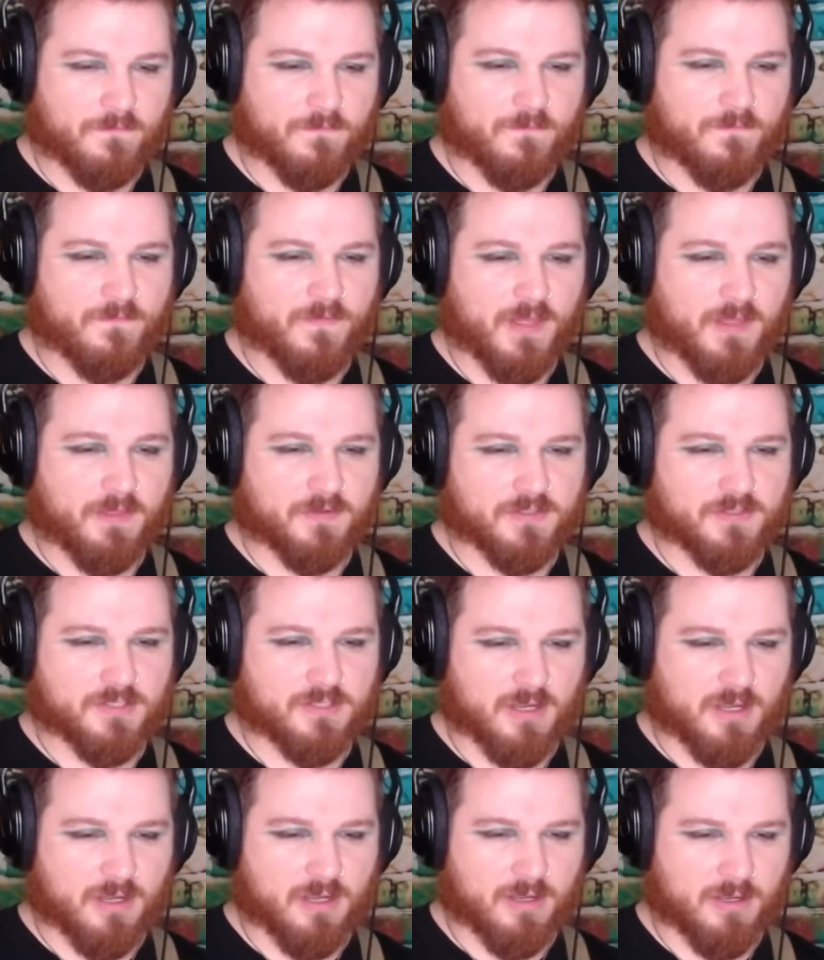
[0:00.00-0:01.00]
Fifth
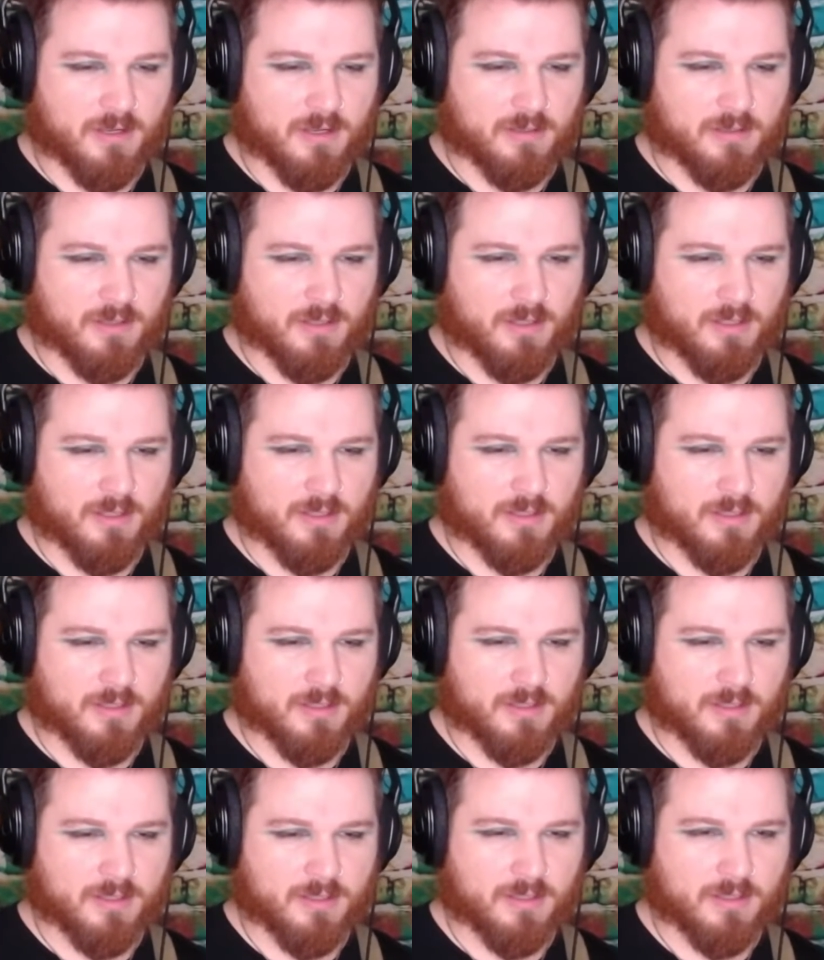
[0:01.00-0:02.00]
song
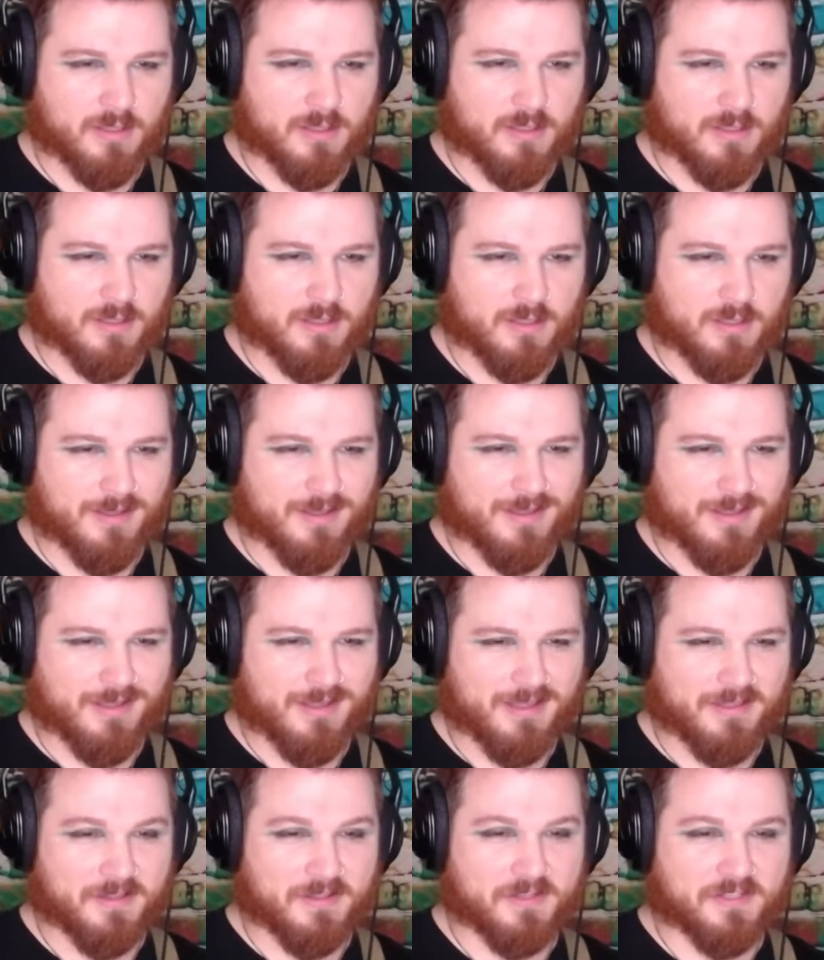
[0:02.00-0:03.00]

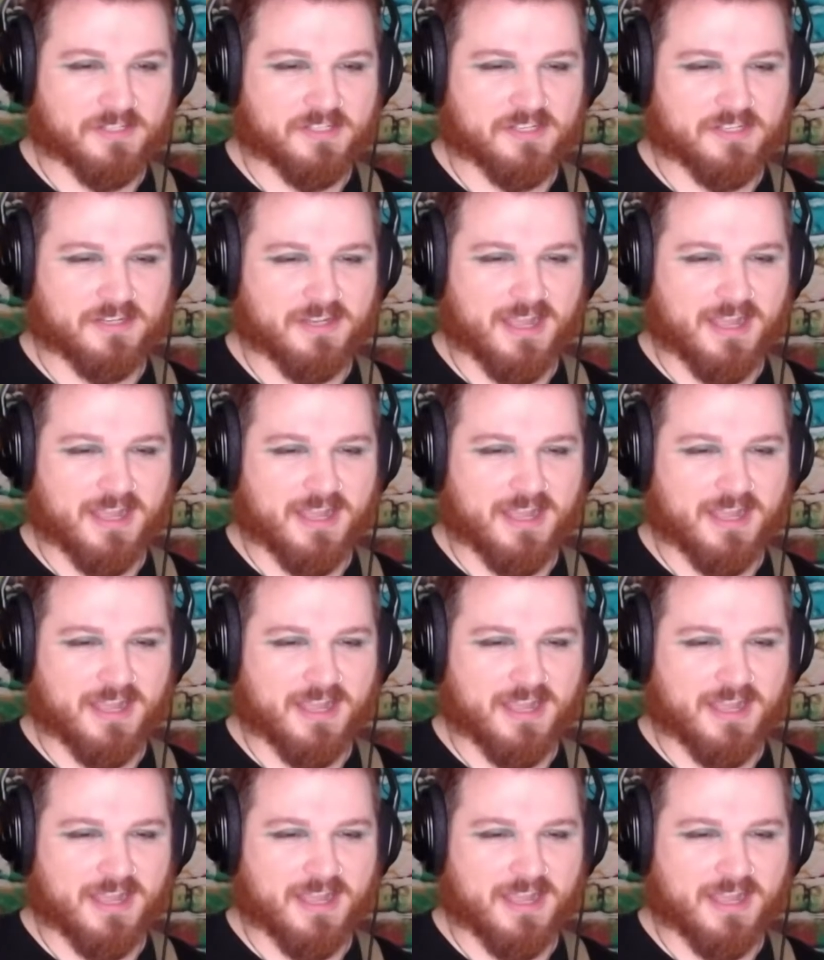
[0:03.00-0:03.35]
is